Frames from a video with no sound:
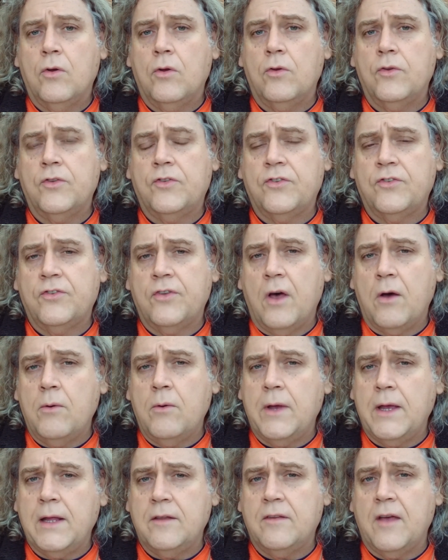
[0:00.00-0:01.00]

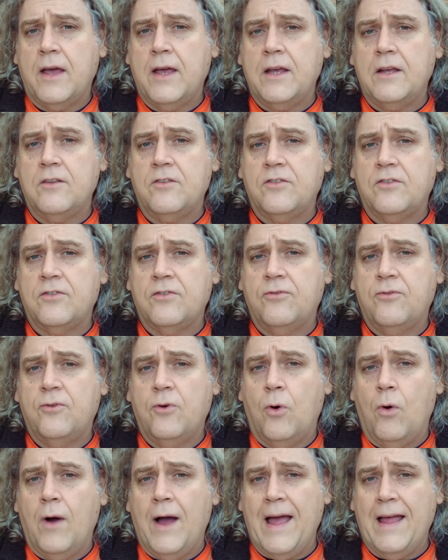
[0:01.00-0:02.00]
sowing dates
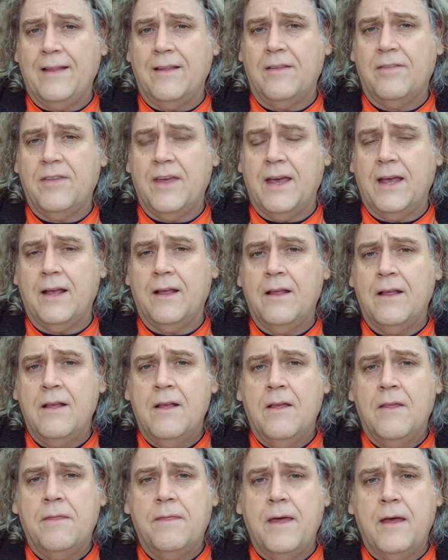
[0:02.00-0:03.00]
for anything,
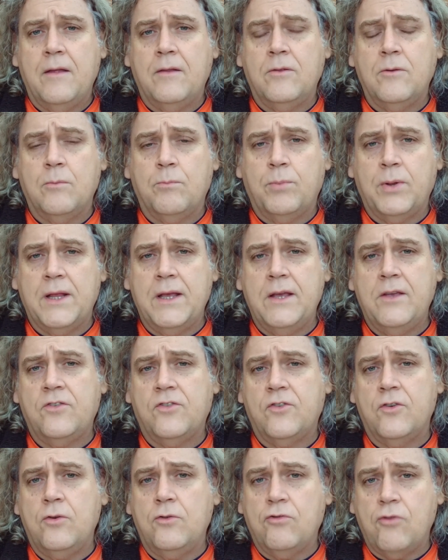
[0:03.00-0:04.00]
then please
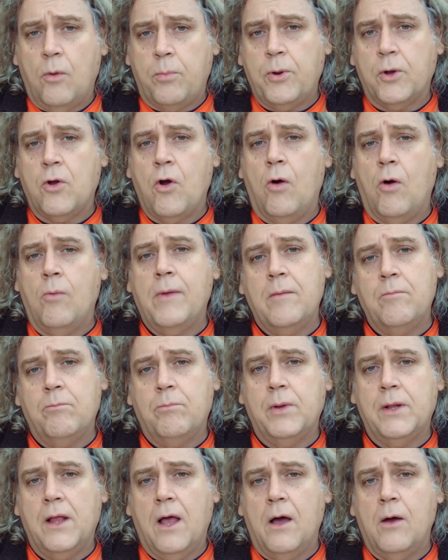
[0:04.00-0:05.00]
do drop a comment
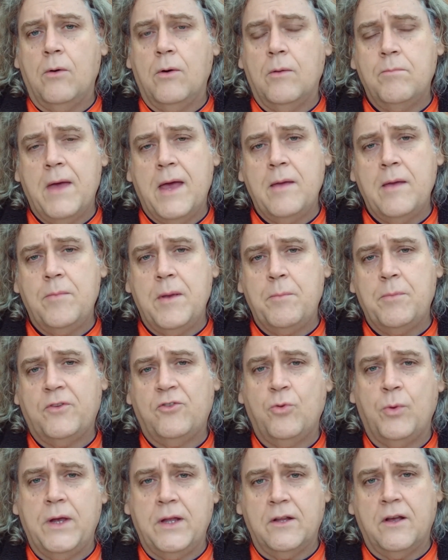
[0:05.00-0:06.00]
below, and maybe
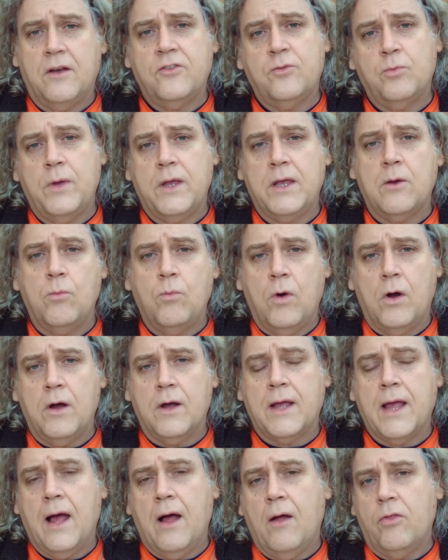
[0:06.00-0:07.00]
between us we can
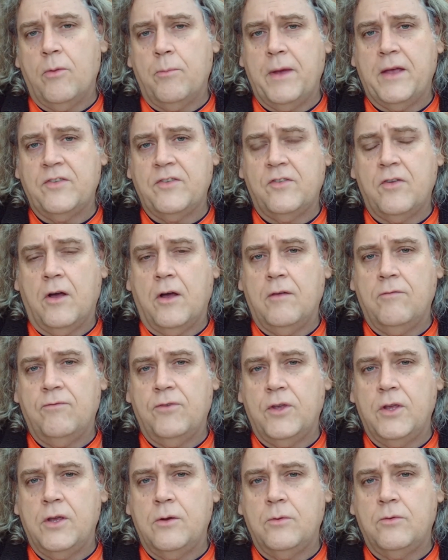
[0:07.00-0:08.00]
work out the best time for
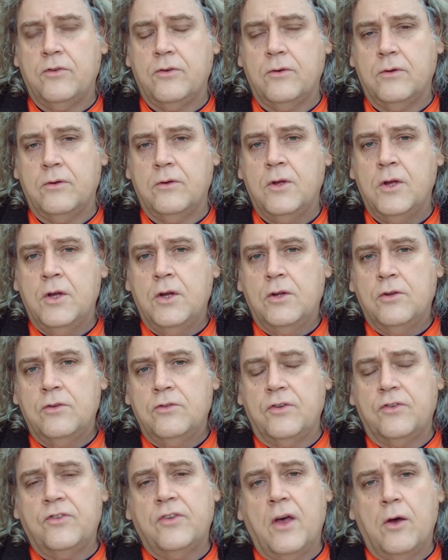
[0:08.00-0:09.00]
you to
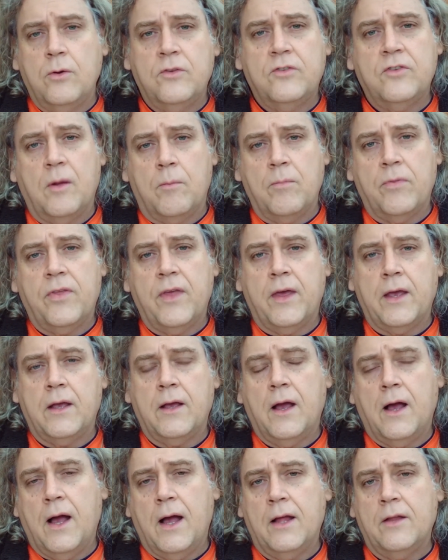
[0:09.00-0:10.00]
sow something
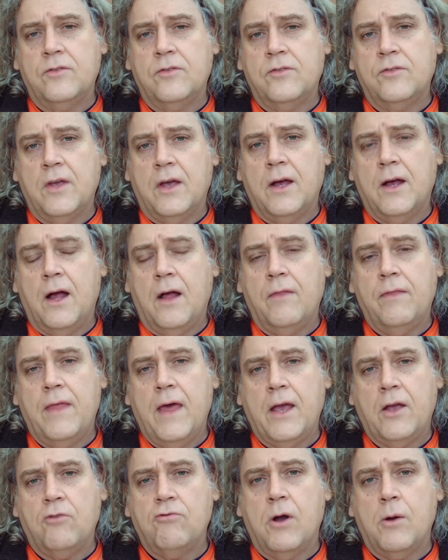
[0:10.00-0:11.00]
and
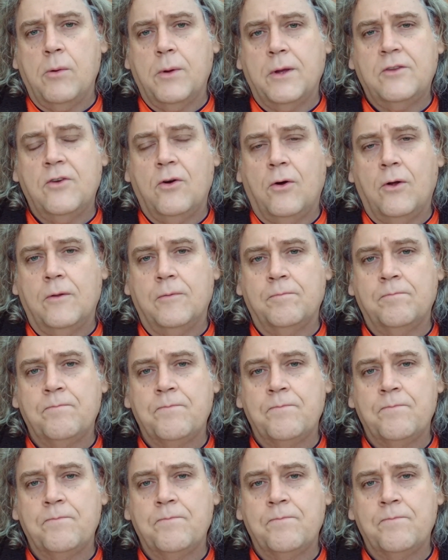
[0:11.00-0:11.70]
then grow it on.